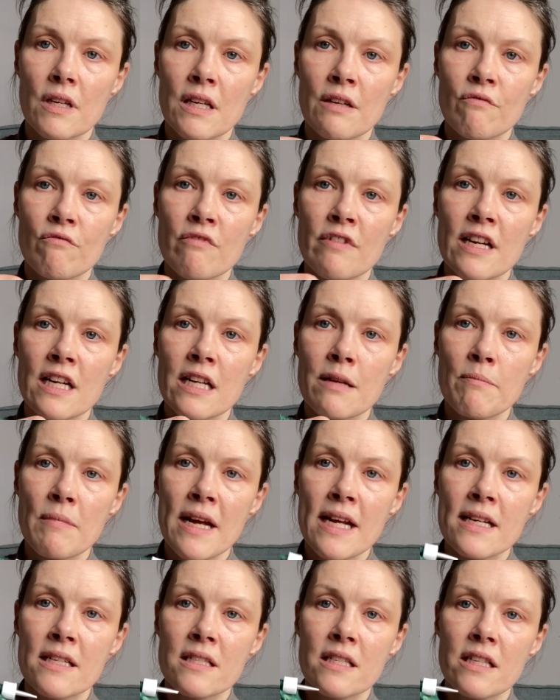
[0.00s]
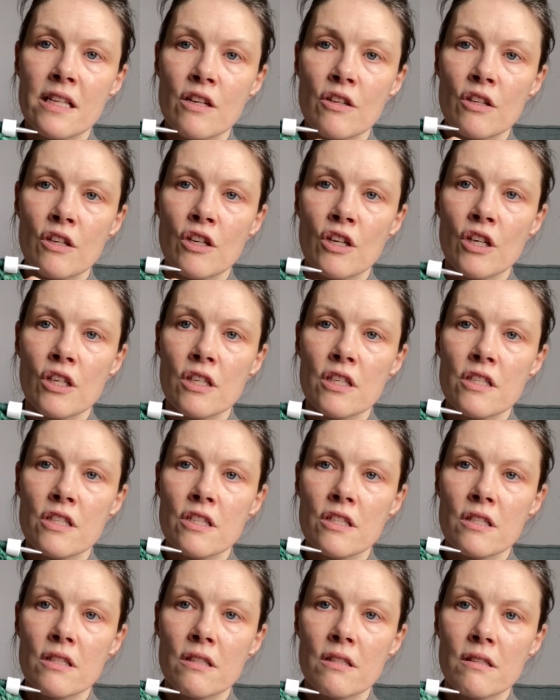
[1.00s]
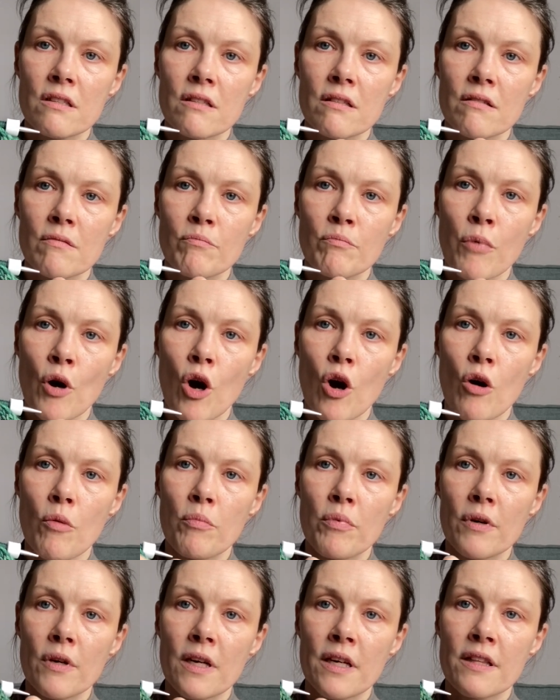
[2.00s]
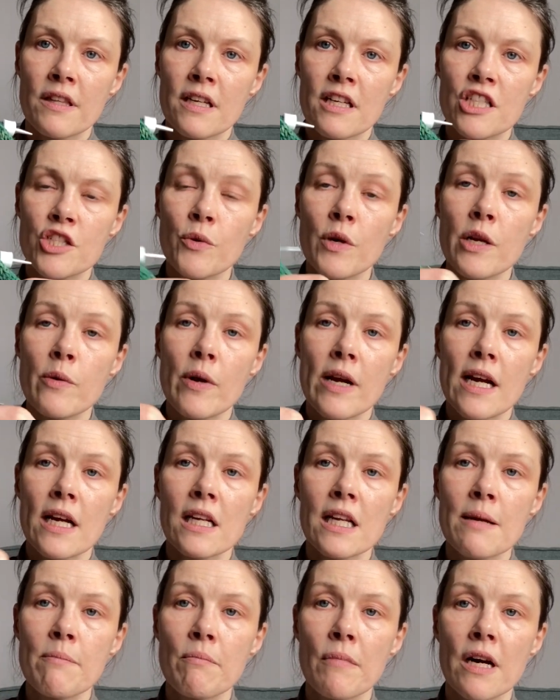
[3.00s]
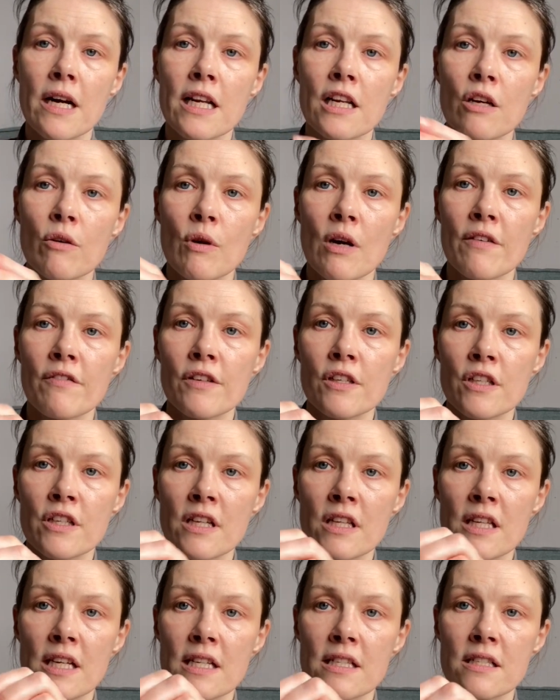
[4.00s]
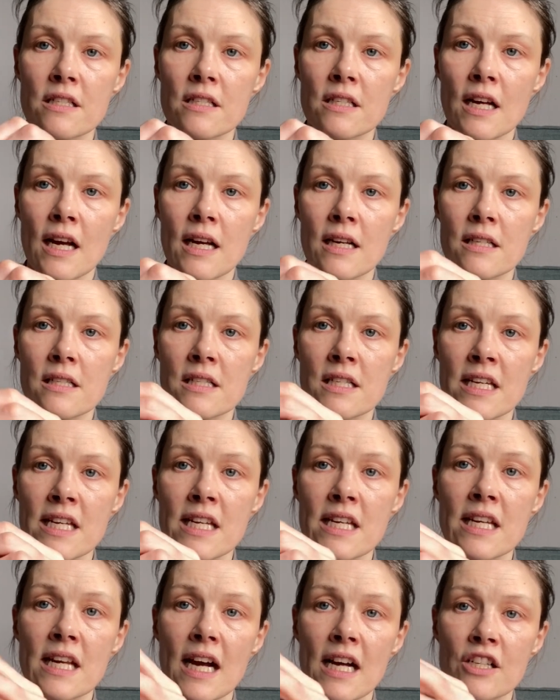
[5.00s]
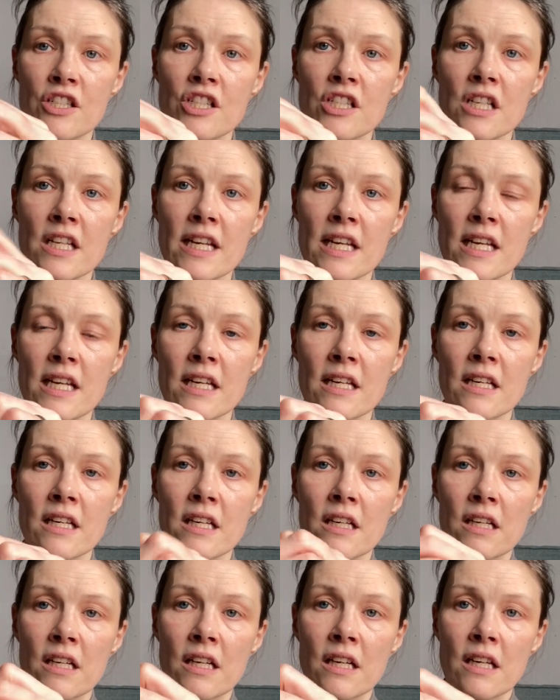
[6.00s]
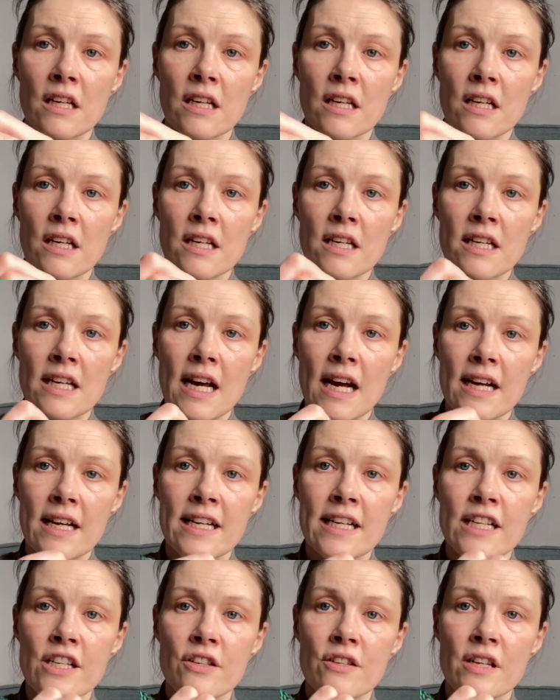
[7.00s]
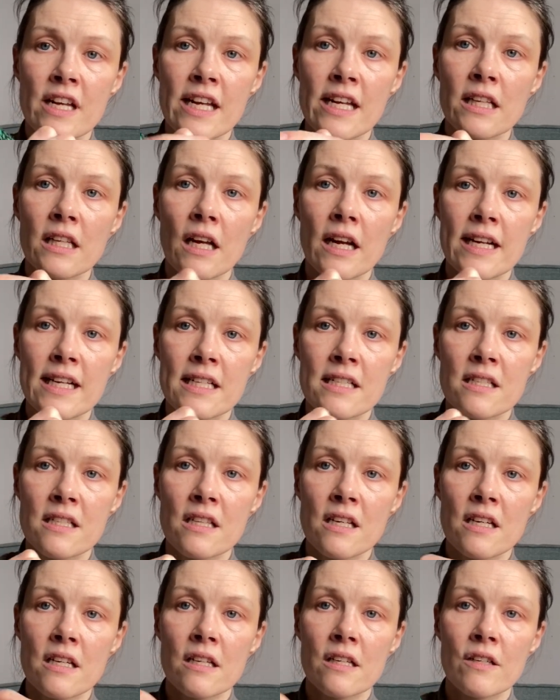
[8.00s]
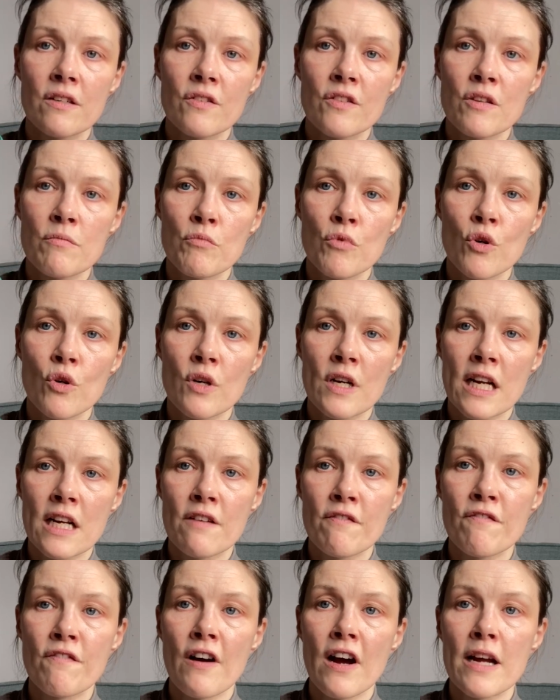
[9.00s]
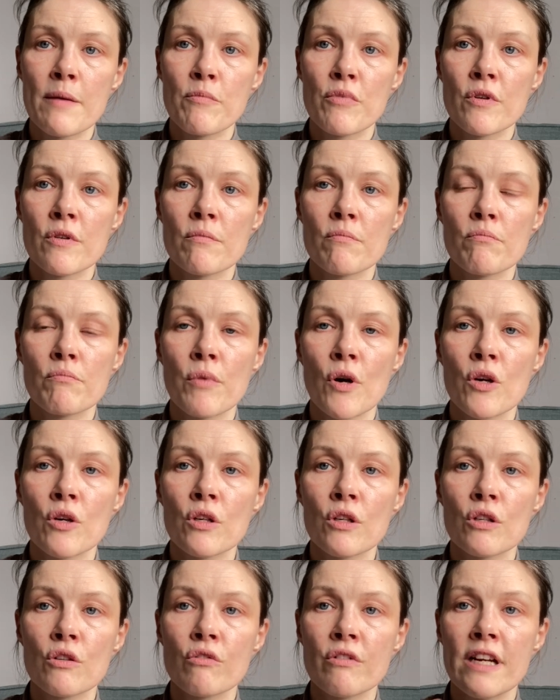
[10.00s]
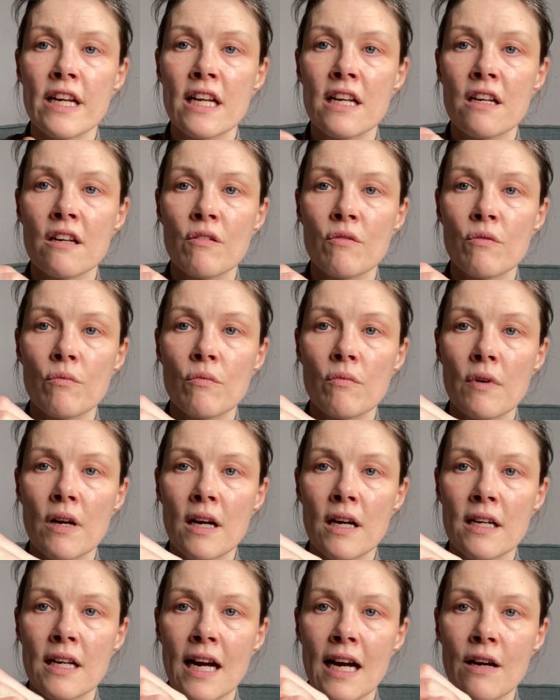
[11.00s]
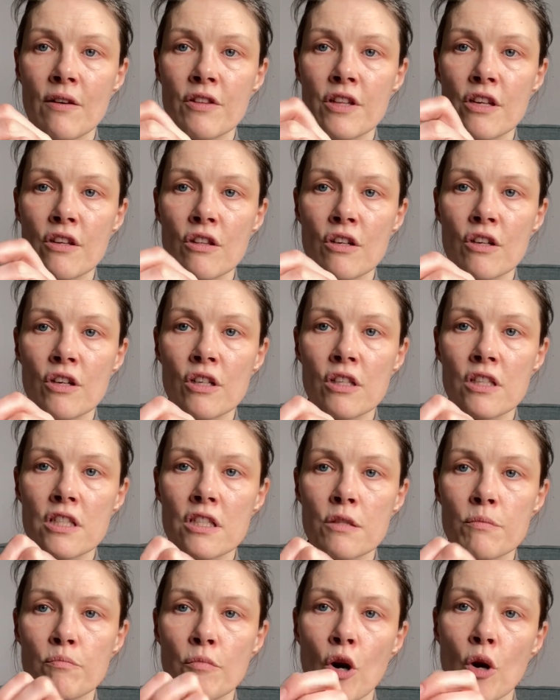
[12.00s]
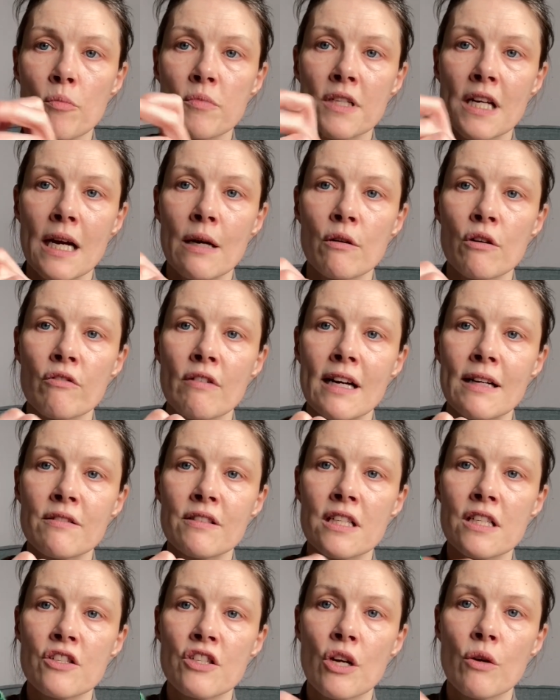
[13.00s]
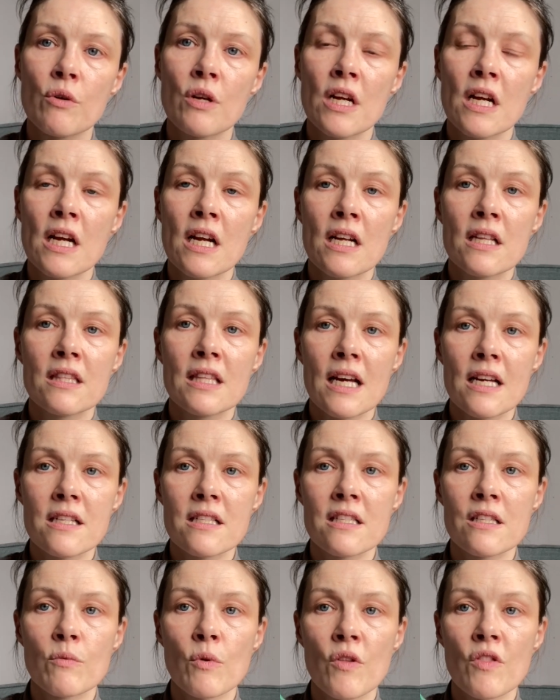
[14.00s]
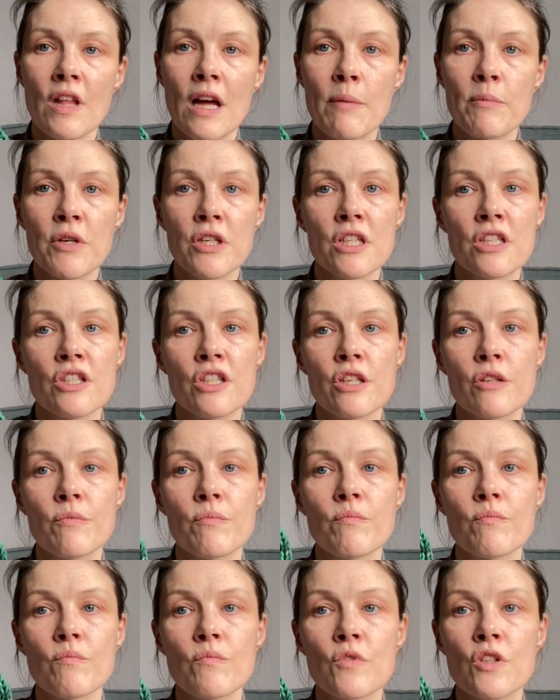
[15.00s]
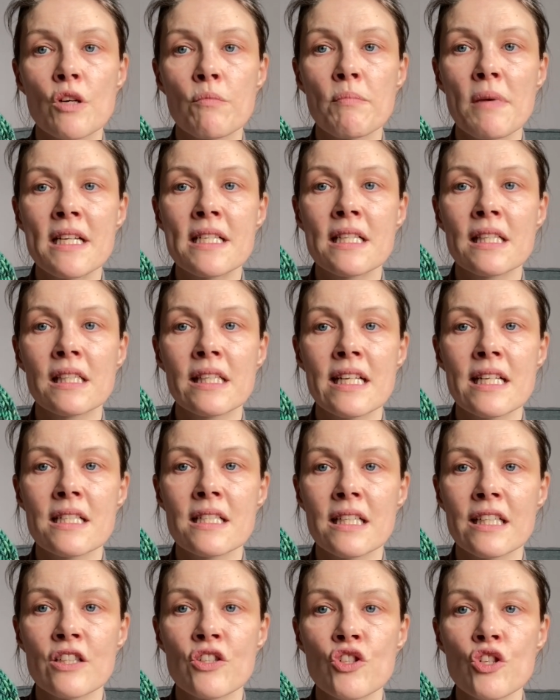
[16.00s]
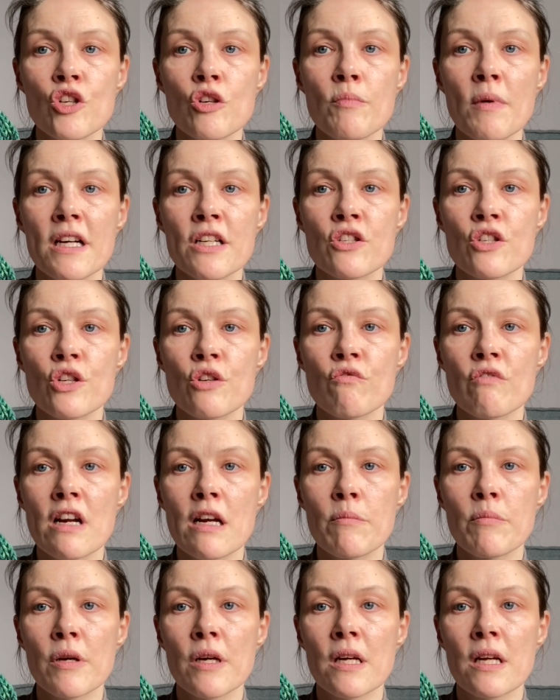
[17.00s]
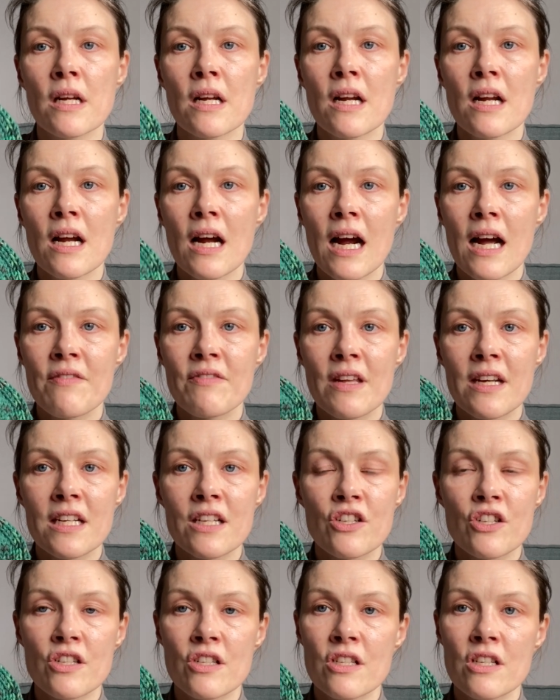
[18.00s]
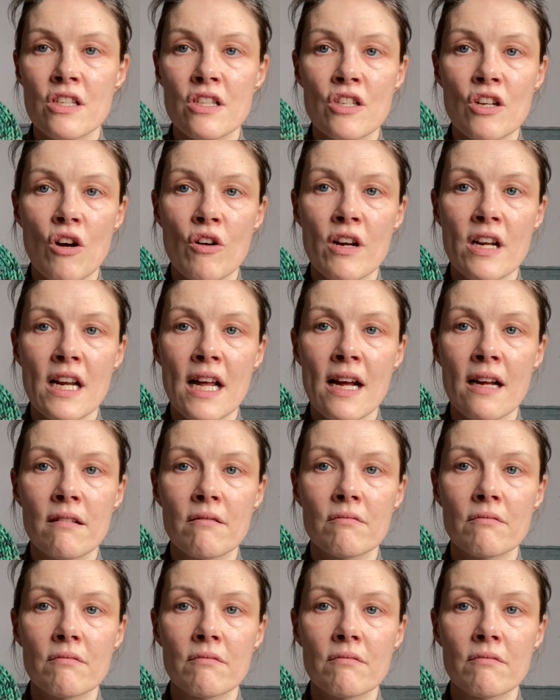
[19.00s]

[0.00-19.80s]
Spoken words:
really makes the other colours pop, I think. So anyway, I let Milo have a look at this, and he actually, yeah, he liked the more kind of vibrant bottle green and how the other colours popped out around it. So that's the one that I'm going to do. So I'm basically, it's like a 2x2 rib, and then it's just a stockinette